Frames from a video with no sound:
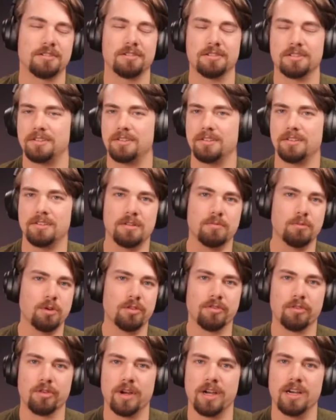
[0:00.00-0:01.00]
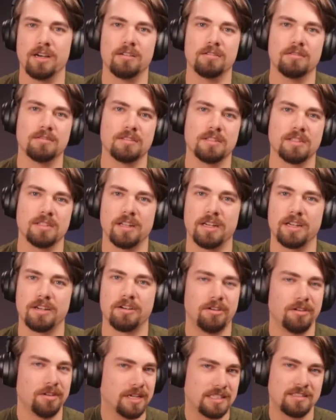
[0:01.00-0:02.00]
characters still need to move around, and like
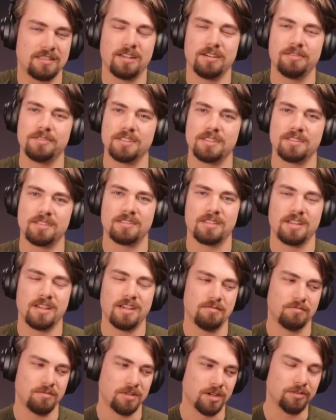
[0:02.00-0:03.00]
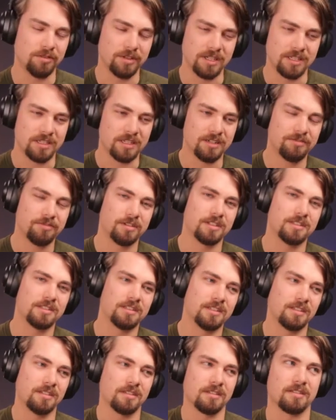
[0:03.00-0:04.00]
all that stuff is the same. The only
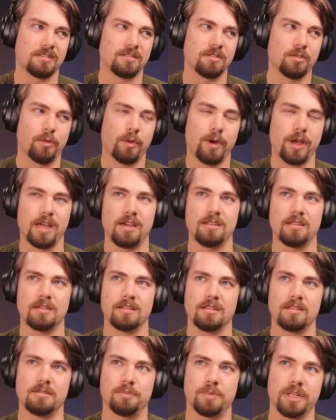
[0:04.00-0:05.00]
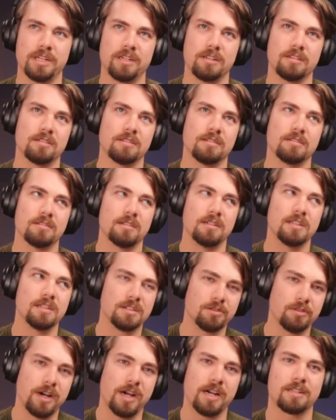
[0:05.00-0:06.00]
difference is the way that the player
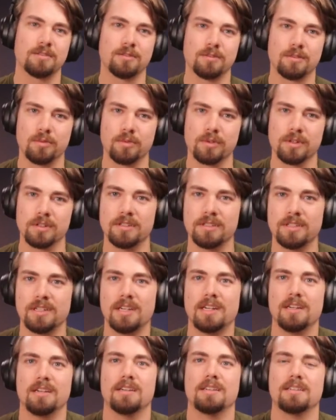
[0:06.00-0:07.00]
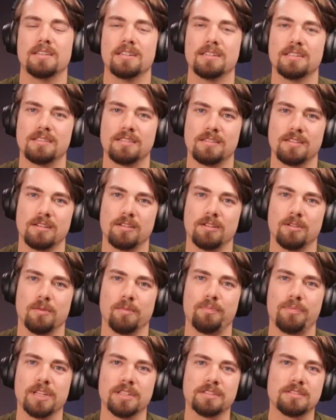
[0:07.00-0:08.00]
interacts with the world. And
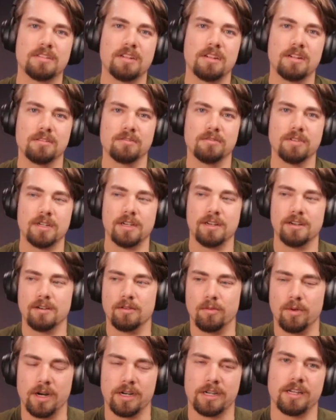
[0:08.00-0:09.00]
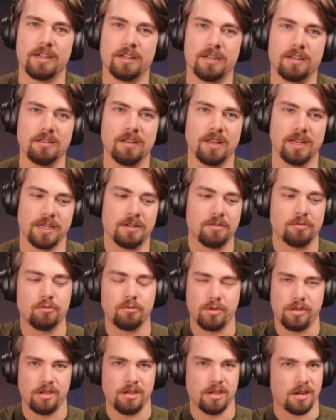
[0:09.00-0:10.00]
so instead of walking like
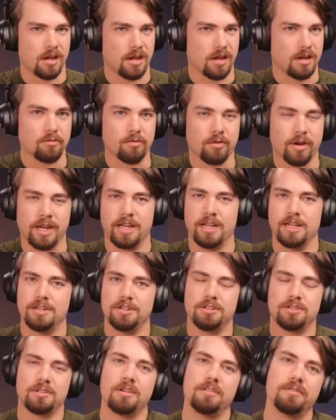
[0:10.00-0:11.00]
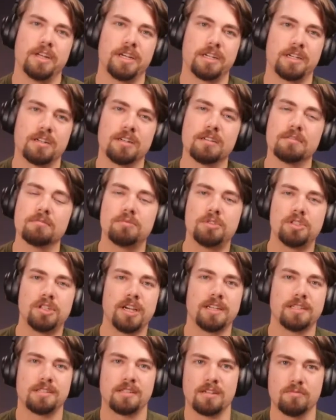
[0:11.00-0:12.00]
within a range of like a
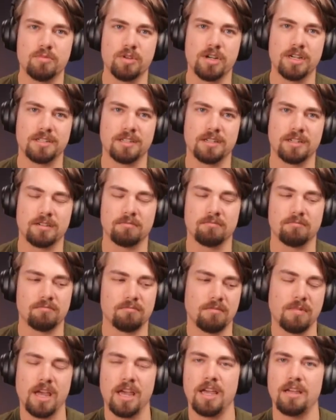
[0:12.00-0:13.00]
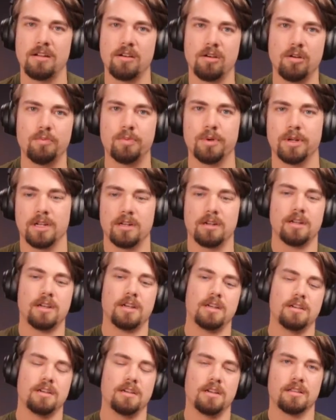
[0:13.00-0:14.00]
chest and pressing A to open it,
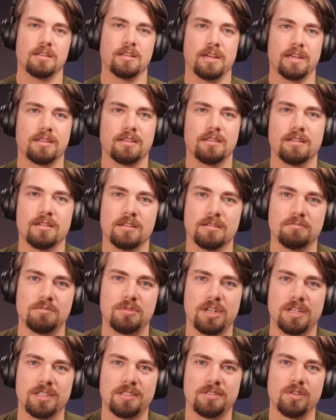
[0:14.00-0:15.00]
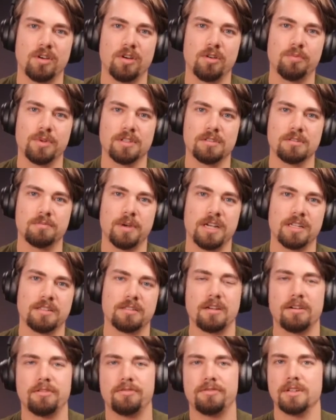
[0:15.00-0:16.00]
and like the chest opens by
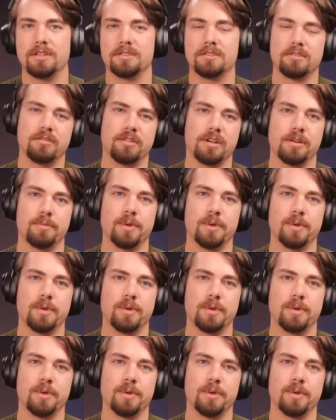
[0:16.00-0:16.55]
itself and does a little